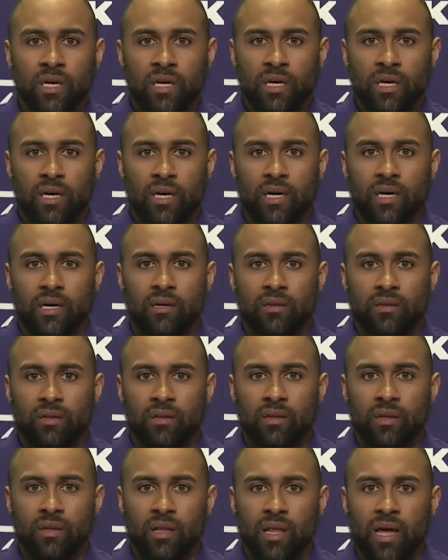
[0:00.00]
uh,
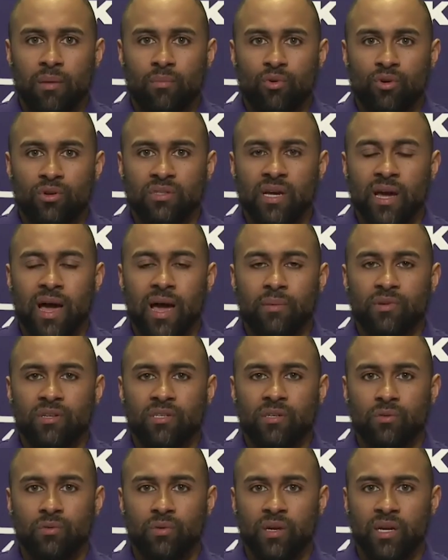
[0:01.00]
a lot more time
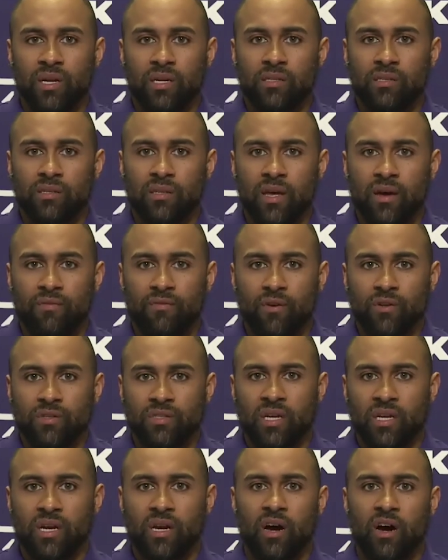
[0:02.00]
until we get to that first
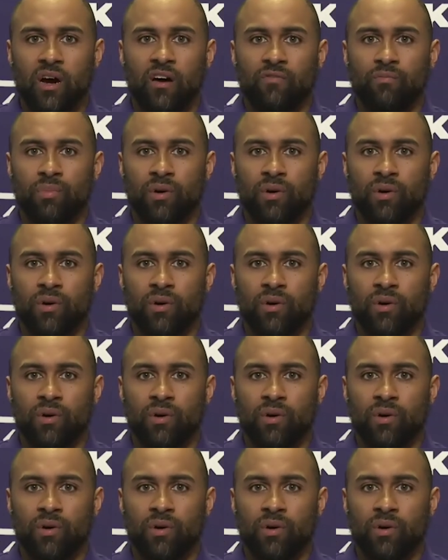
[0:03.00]
kickoff.